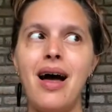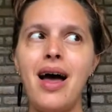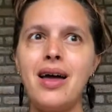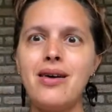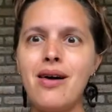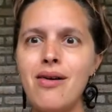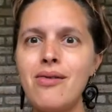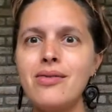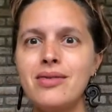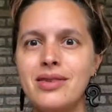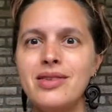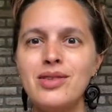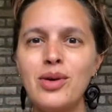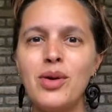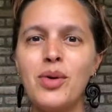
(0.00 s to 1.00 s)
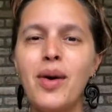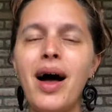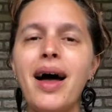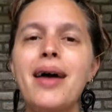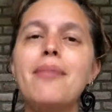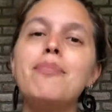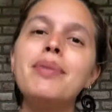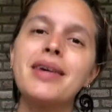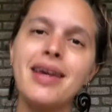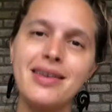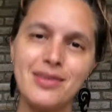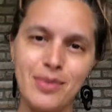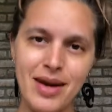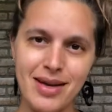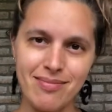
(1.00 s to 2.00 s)
I know, so do I, but
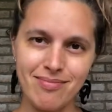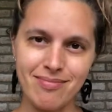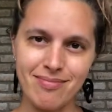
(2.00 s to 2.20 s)
guess what?